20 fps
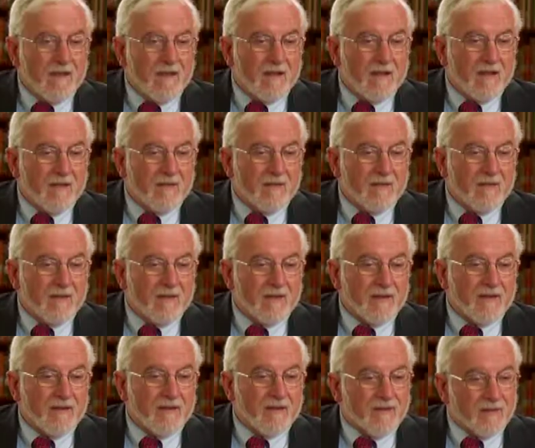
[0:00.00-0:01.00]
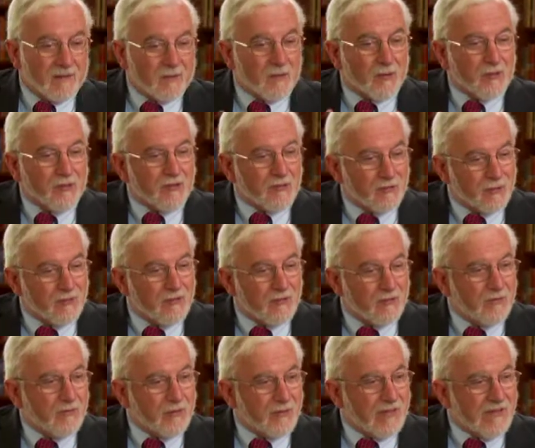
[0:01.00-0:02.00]
the the person with
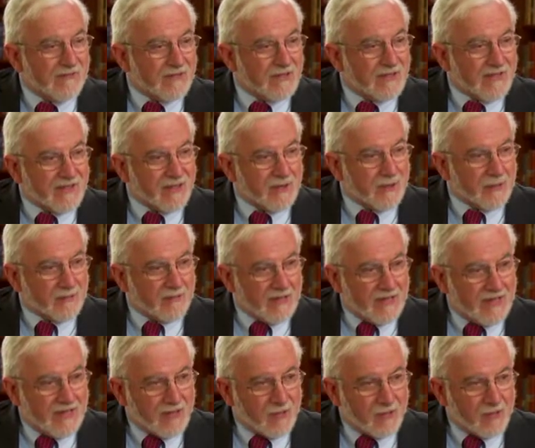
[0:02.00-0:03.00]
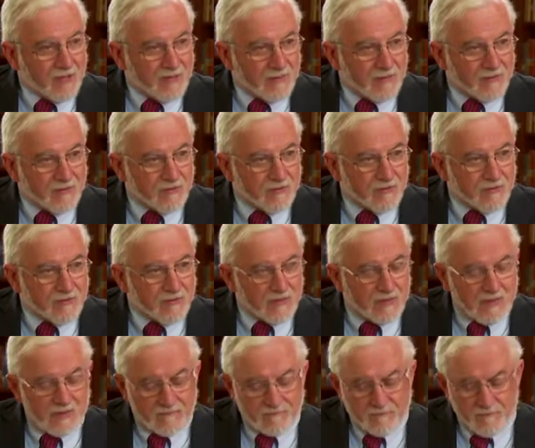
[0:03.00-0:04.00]
whom you have a sexual yeah. relationship in a certain
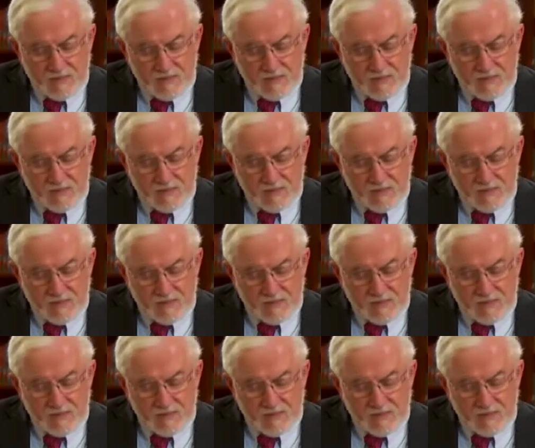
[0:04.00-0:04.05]
way.